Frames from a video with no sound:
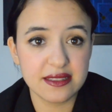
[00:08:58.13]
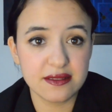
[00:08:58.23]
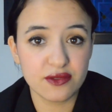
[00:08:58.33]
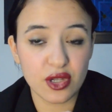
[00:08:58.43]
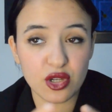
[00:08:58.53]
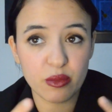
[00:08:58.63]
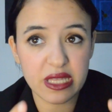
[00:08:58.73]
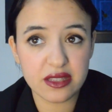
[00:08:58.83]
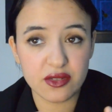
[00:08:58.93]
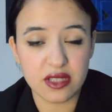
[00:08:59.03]

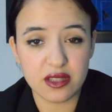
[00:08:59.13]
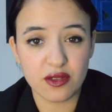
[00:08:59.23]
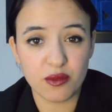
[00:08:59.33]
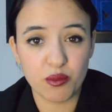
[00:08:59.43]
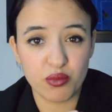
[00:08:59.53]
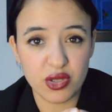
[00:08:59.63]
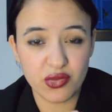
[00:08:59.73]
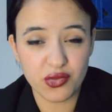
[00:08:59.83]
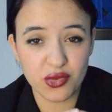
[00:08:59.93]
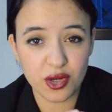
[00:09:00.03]
recommend you that
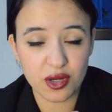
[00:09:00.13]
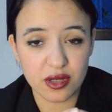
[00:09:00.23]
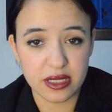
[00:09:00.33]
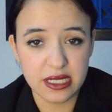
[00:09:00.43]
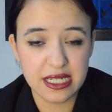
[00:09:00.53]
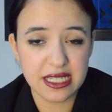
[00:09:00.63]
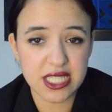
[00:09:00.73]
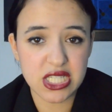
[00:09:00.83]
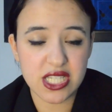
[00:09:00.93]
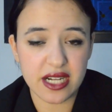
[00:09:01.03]
before
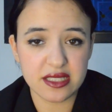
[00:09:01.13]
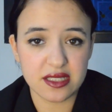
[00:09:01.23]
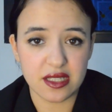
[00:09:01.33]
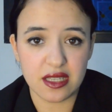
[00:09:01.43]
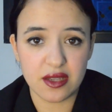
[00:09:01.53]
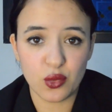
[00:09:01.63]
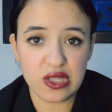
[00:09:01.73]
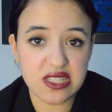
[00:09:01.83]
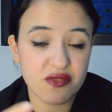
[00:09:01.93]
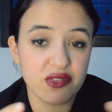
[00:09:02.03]
starting
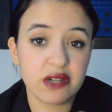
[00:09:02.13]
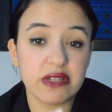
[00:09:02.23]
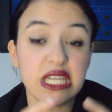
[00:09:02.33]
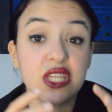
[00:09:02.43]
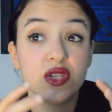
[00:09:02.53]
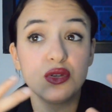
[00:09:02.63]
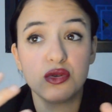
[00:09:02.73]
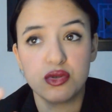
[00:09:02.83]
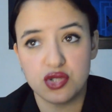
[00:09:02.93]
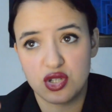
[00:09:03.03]
with a very
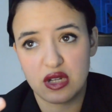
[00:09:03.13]
huge